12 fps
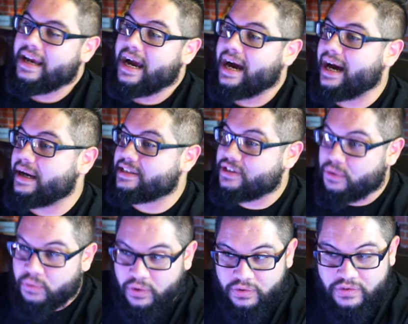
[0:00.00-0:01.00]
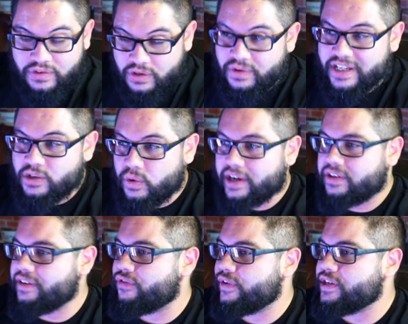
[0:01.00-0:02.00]
Uh, so we'll do these
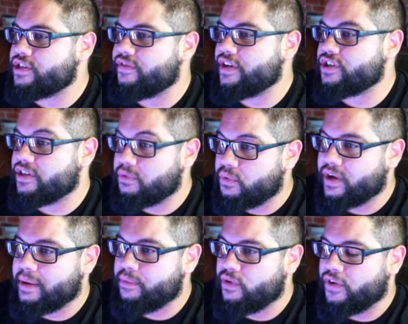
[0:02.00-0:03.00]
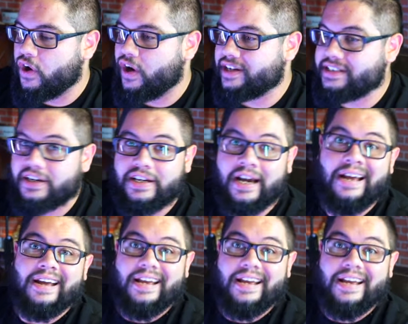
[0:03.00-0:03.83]
quickly for each division, and we'll get moving on, tell you,